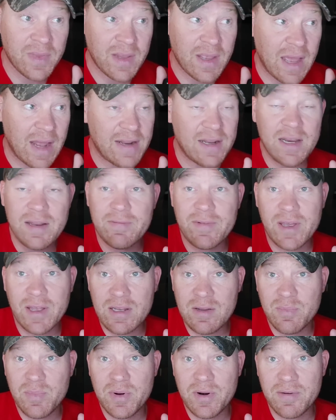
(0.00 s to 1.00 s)
I didn't even get
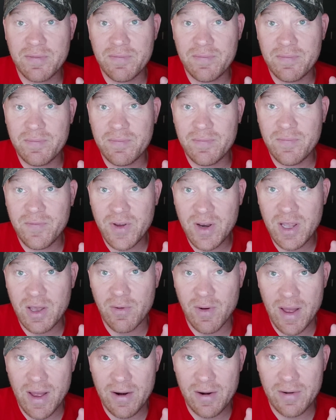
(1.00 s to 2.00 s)
to put a video
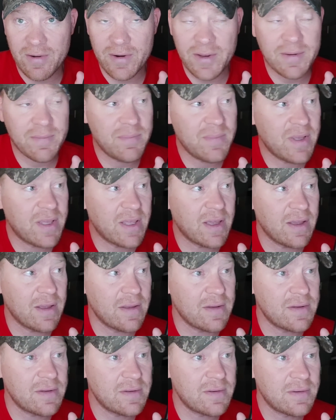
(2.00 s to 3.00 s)
out on it
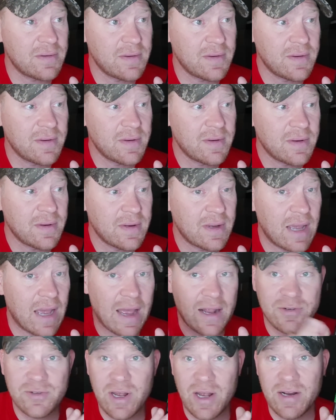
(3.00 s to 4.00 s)
because I
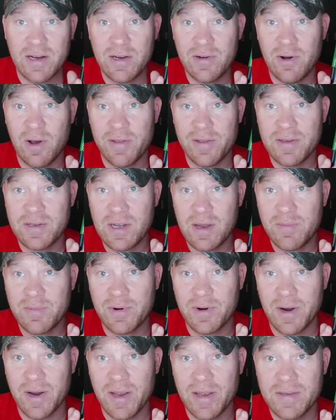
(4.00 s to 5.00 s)
tried to do all these
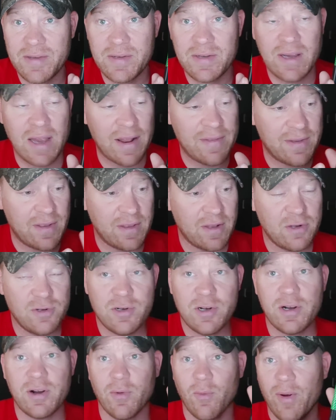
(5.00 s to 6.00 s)
upgrades and then the
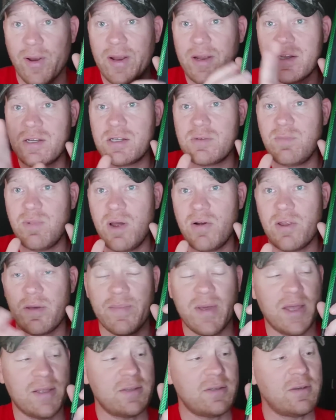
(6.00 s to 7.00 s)
trigger went into splody
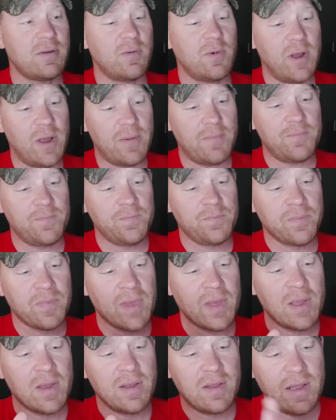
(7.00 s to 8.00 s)
bits. Well,
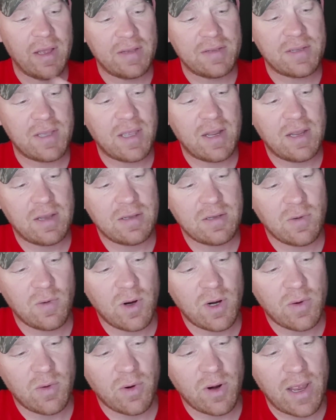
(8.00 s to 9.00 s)
let's get into
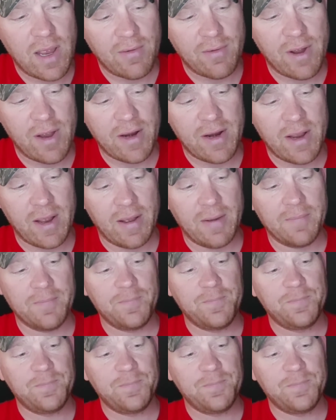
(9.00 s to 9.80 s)
where we're at right now.